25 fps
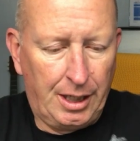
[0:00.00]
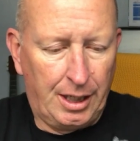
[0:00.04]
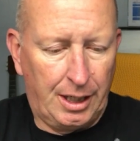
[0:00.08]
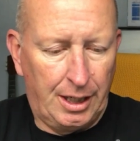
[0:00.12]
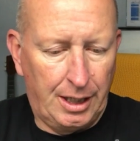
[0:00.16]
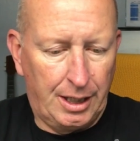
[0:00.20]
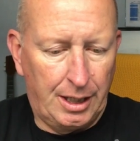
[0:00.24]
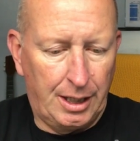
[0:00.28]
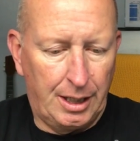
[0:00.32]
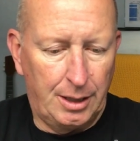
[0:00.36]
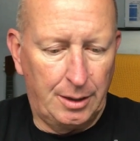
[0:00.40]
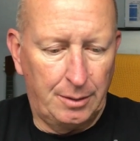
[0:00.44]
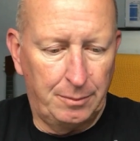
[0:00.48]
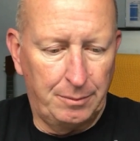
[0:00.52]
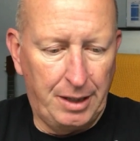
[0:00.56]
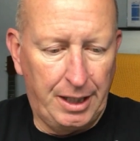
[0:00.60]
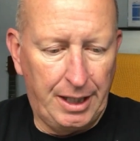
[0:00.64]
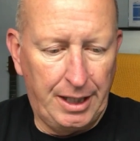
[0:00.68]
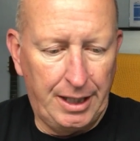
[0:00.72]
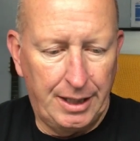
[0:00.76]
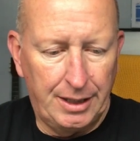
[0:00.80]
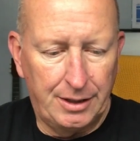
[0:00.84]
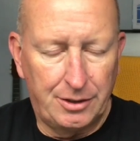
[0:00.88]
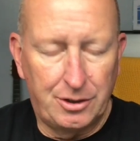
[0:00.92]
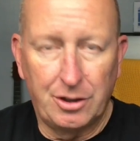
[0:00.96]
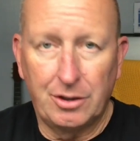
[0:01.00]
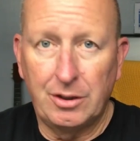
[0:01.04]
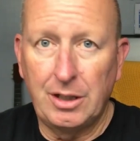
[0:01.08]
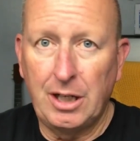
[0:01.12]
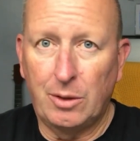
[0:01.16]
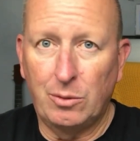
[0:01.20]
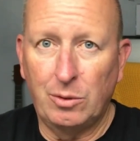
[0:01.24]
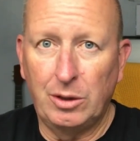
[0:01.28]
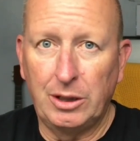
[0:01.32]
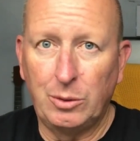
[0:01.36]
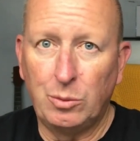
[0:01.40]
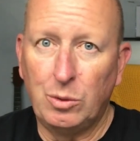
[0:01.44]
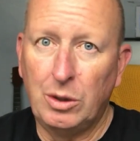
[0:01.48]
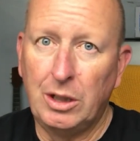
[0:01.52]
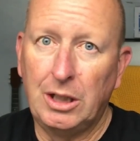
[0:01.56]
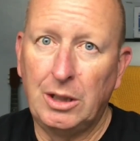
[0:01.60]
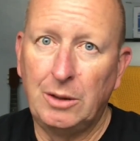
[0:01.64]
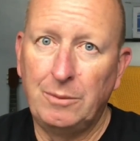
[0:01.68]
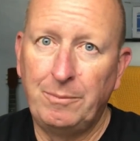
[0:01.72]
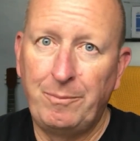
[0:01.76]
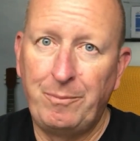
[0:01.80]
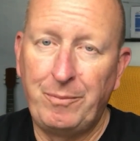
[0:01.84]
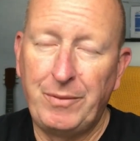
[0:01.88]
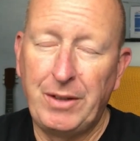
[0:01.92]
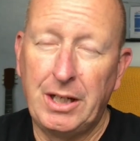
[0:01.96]
and it turned out really
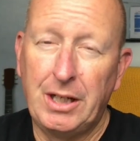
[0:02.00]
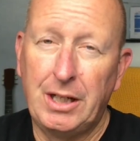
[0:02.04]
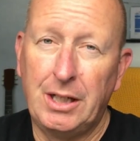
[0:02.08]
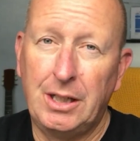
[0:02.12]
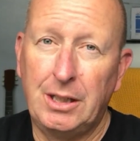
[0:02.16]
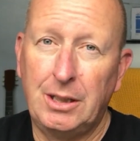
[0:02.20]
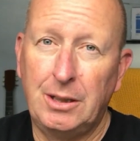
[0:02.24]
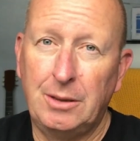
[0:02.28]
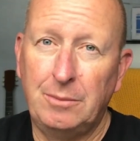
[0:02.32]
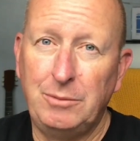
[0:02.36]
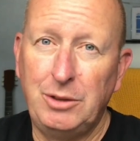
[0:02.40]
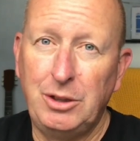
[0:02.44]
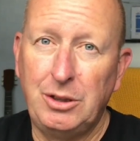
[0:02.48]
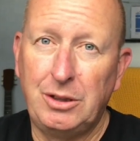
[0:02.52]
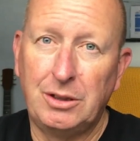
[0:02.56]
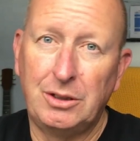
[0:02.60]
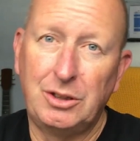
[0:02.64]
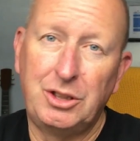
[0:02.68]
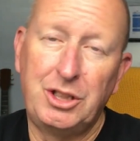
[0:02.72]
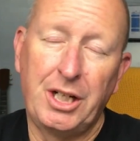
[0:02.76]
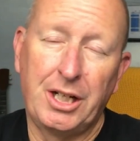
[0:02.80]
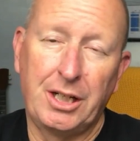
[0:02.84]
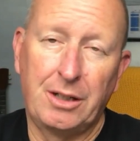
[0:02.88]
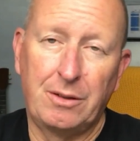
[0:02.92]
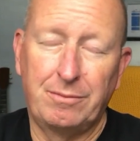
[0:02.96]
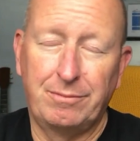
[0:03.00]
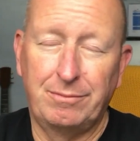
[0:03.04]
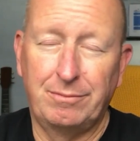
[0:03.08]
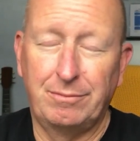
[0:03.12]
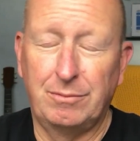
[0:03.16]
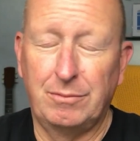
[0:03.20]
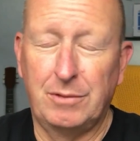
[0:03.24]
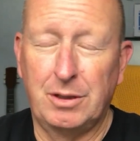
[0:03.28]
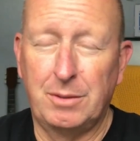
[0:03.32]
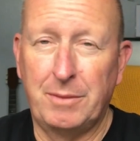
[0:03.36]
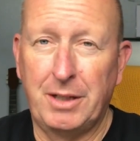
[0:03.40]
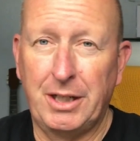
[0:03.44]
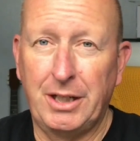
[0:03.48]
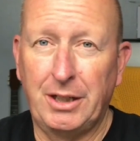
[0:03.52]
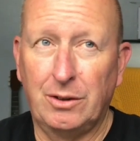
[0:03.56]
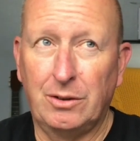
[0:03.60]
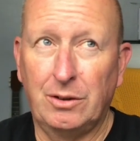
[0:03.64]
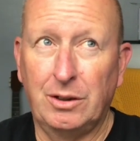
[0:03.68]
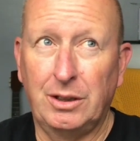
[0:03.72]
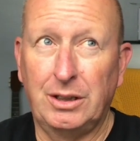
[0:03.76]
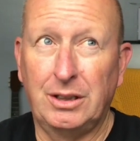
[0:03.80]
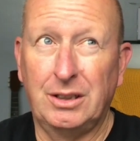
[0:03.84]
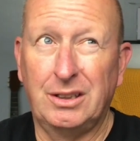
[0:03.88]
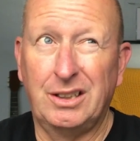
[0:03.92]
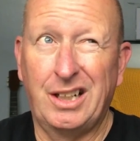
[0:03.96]
well. You can check one of my
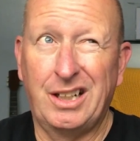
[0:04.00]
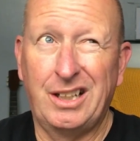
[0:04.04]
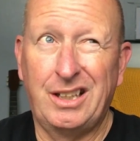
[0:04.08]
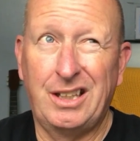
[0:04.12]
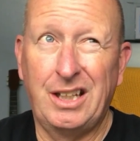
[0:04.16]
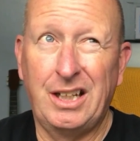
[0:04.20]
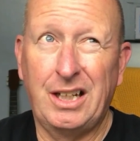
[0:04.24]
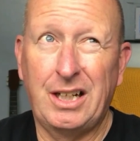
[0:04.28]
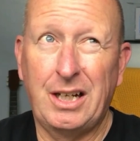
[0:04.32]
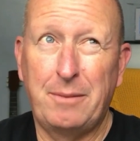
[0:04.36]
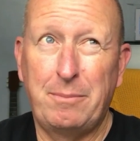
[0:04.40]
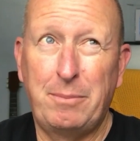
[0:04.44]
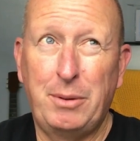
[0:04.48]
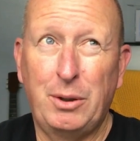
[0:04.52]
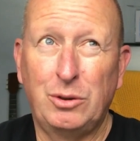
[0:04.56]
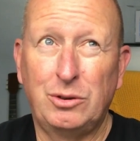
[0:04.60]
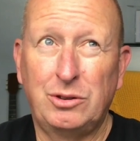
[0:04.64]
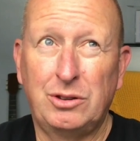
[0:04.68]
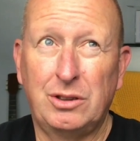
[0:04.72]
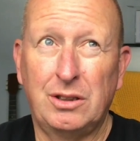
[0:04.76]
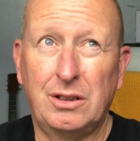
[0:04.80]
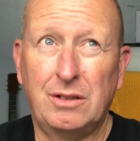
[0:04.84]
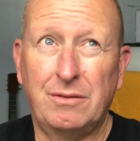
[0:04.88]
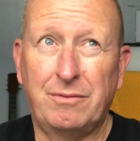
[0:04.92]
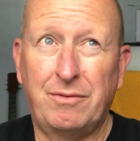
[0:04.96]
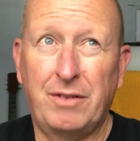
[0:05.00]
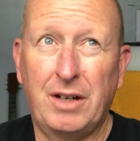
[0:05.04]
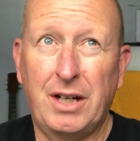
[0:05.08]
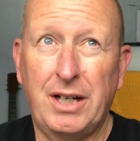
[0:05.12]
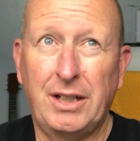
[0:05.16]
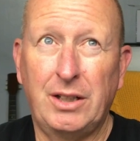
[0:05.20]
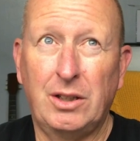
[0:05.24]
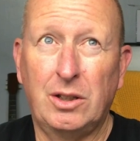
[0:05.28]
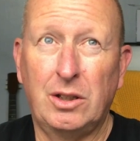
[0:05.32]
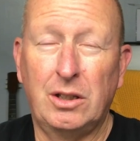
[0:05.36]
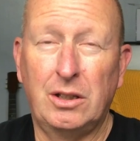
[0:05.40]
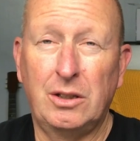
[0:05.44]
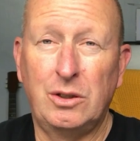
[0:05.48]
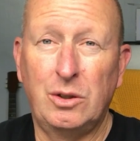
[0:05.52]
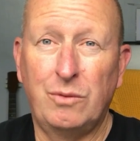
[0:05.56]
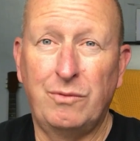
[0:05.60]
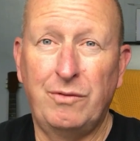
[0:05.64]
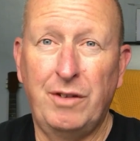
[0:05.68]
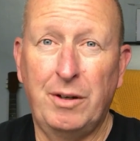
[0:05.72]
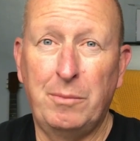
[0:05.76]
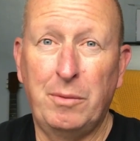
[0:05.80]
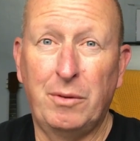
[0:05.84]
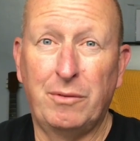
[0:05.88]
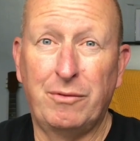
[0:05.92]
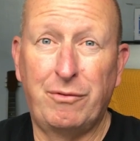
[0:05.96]
earlier, I think I posted the final on
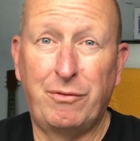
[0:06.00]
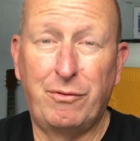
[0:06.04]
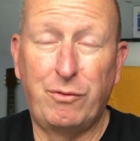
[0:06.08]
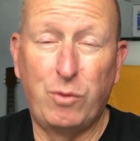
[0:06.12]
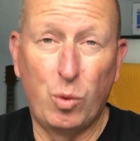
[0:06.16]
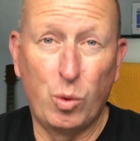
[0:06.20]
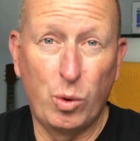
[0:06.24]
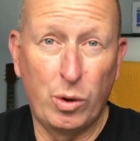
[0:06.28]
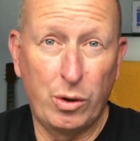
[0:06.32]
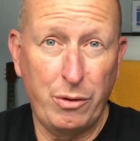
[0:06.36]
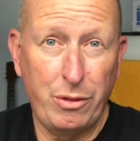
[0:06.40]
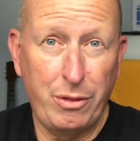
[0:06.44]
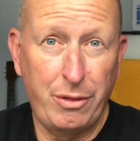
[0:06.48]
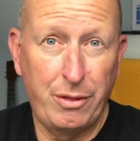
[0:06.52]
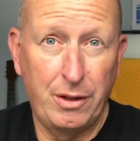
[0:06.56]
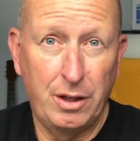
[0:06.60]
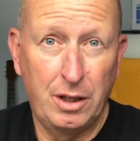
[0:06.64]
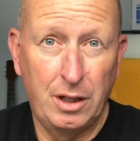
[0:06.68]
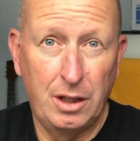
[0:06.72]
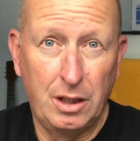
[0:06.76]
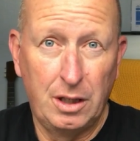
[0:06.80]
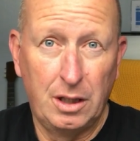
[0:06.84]
November 4th.